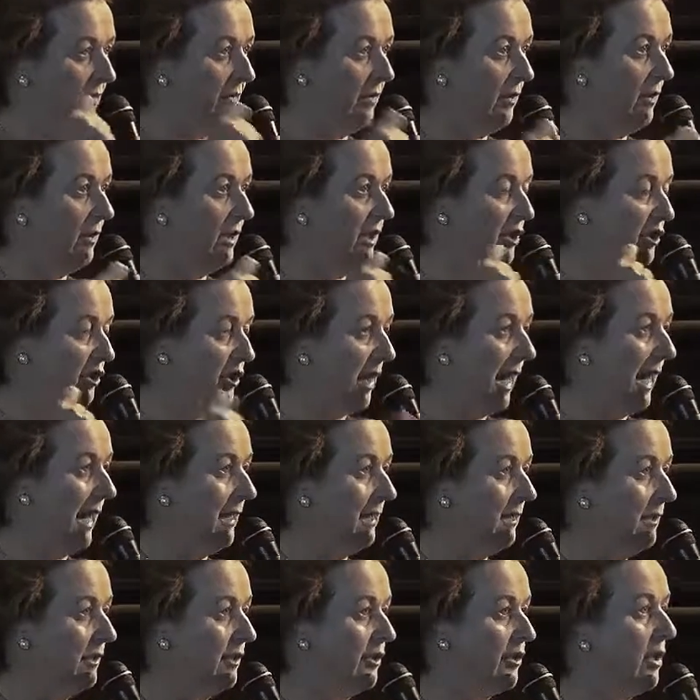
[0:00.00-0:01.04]
the very
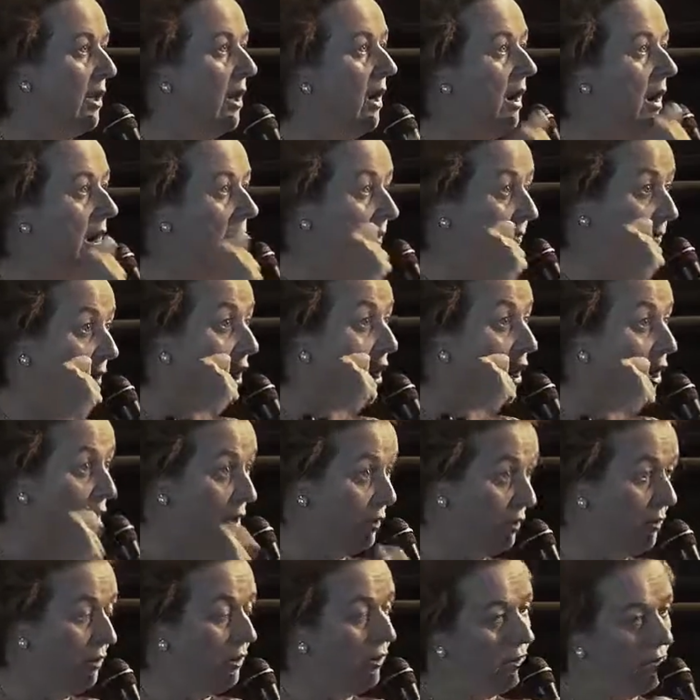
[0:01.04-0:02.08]
challenge of
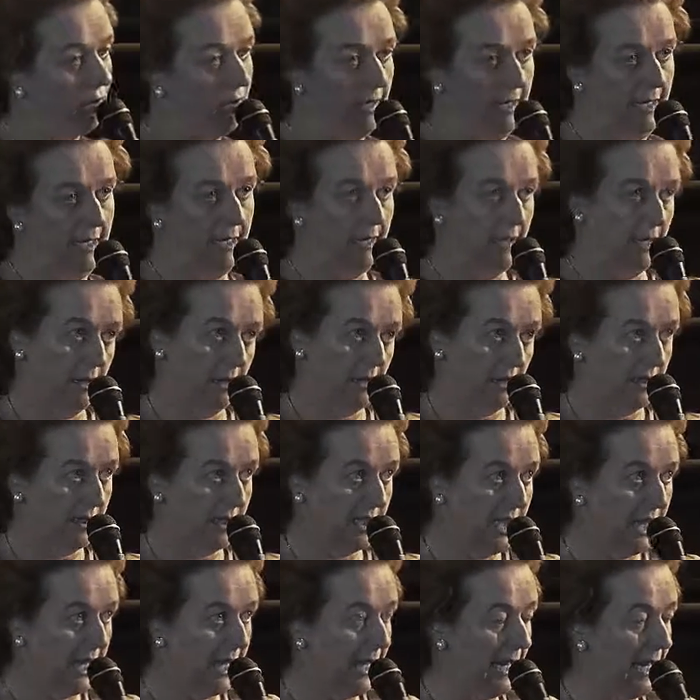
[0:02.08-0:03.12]
hunger in
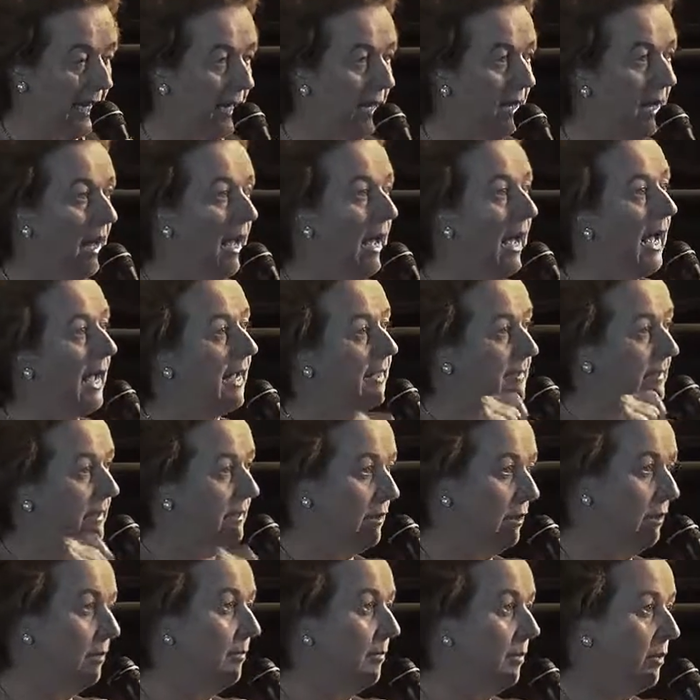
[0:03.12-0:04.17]
our day
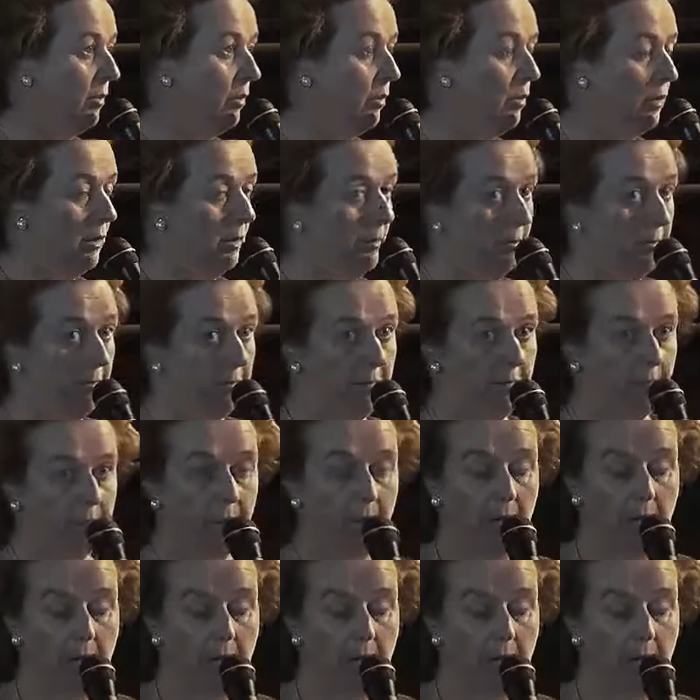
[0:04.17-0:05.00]
as a #1